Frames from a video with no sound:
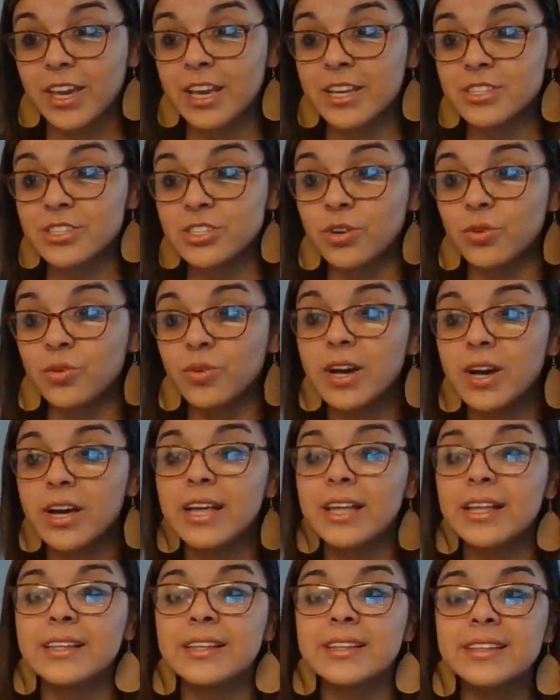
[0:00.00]
Okay, so
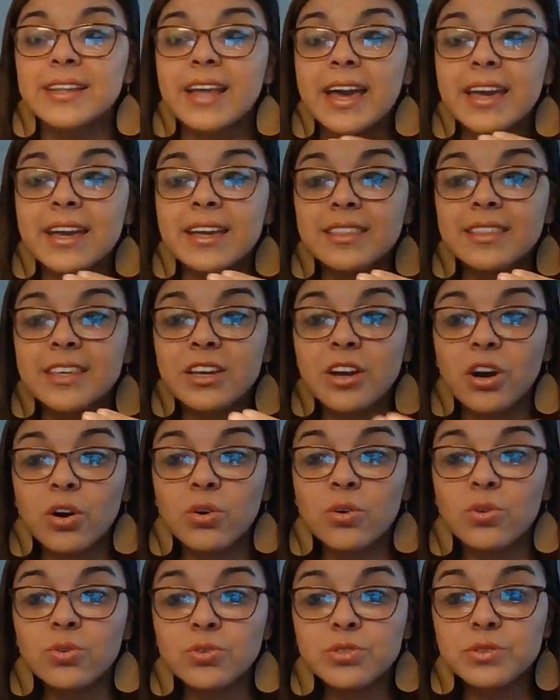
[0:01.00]
like the
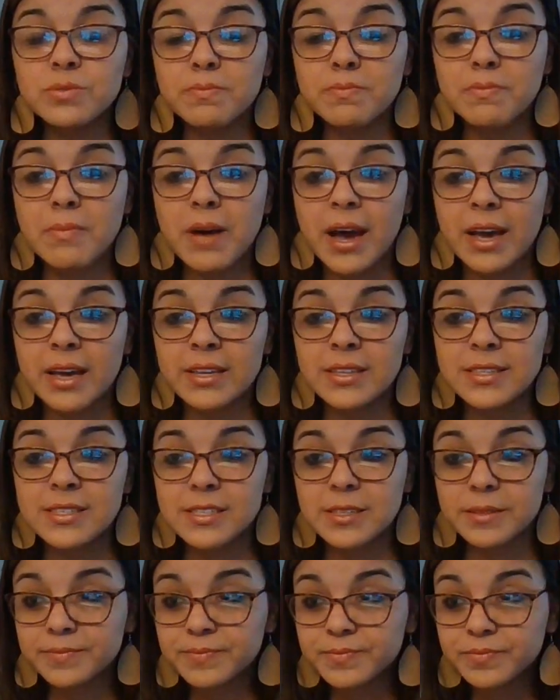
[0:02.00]
old mice,